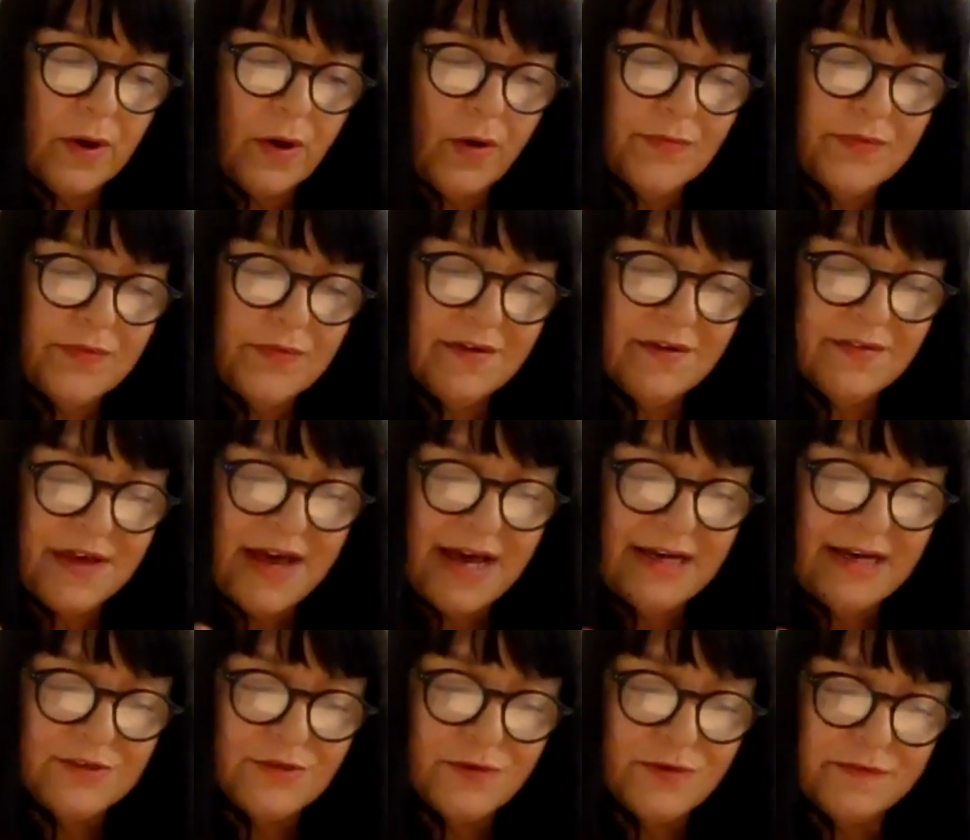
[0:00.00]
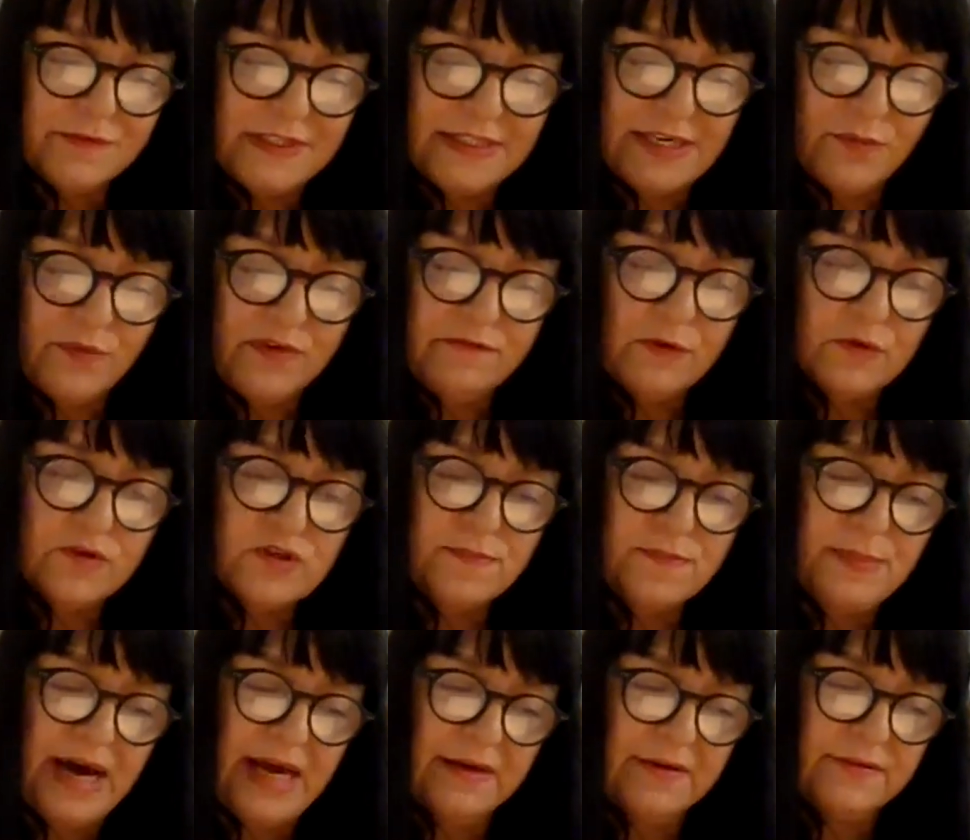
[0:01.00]
on the other hand, obviously, we've got
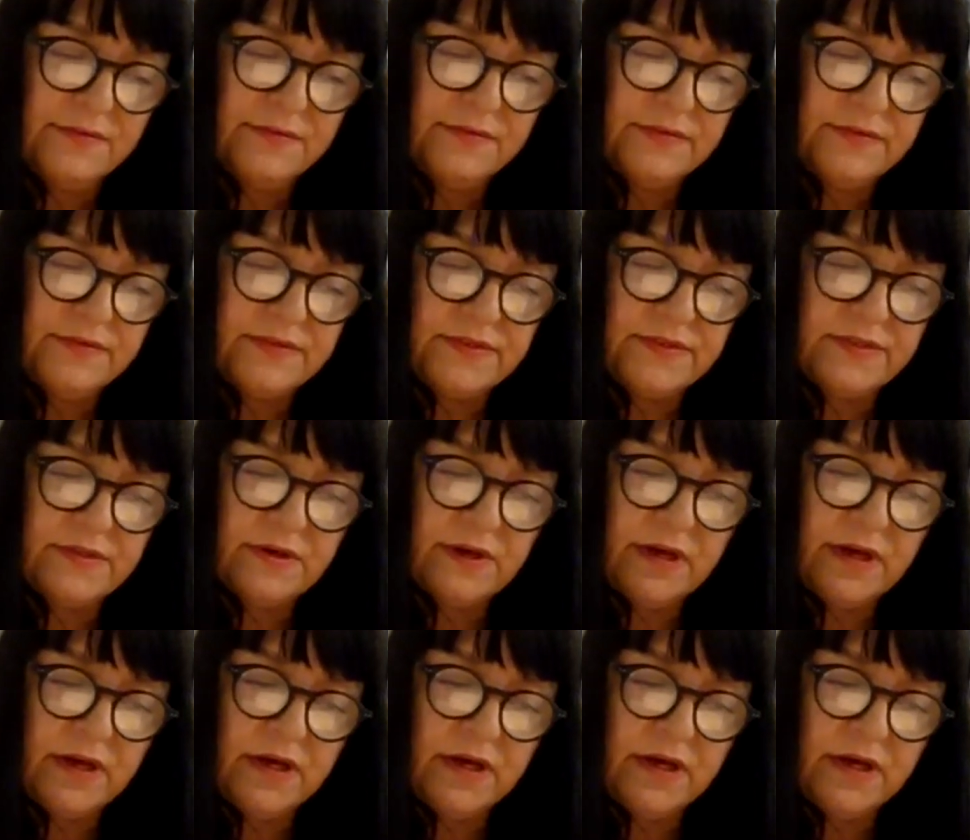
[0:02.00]
to balance